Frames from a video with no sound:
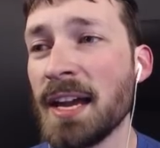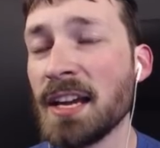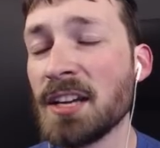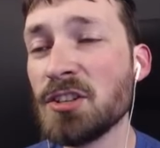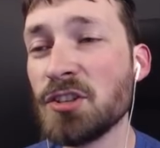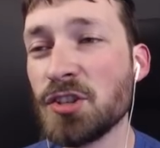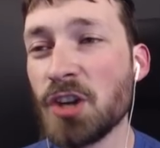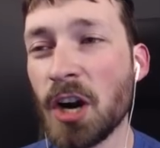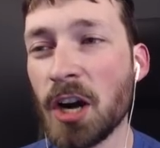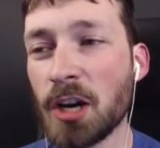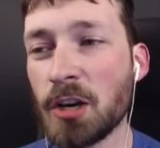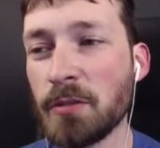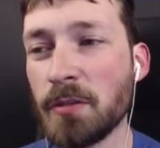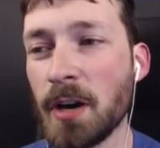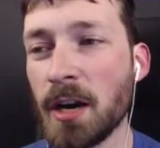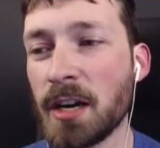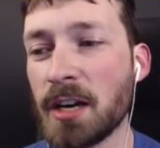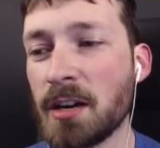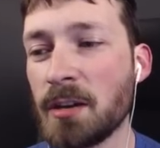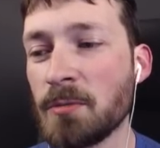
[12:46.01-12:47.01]
in Dark
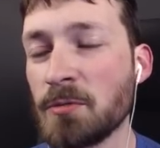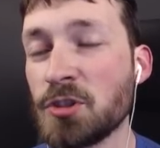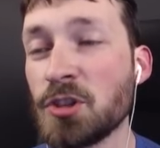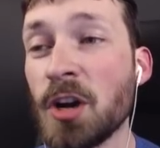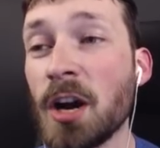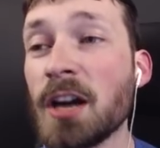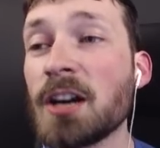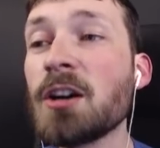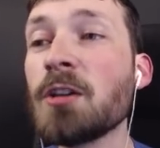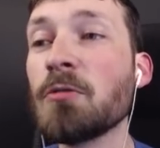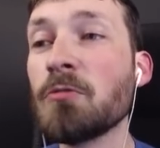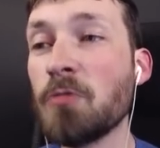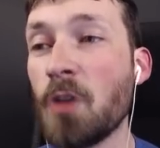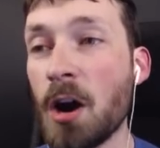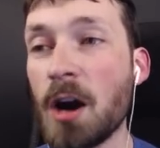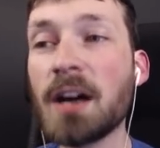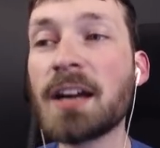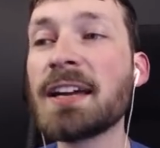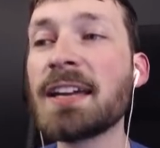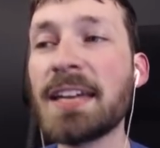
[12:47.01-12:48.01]
Rock, Dark
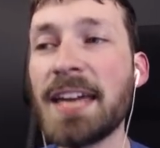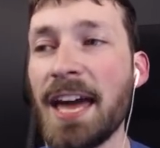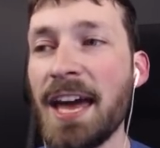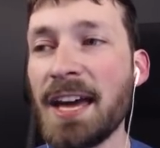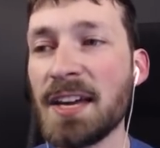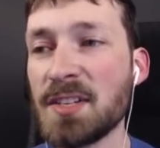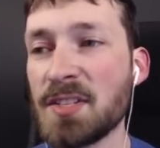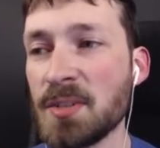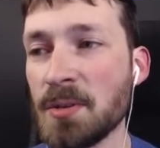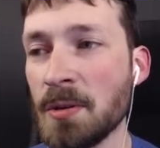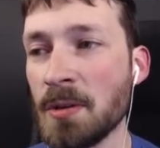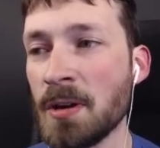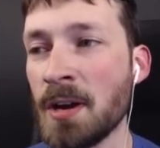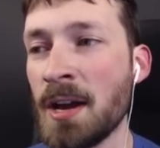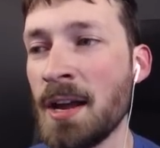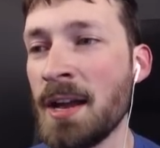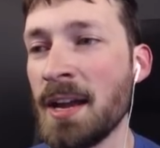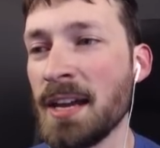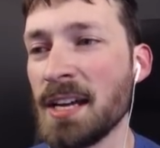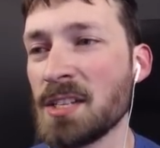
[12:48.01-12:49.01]
Rock Castle.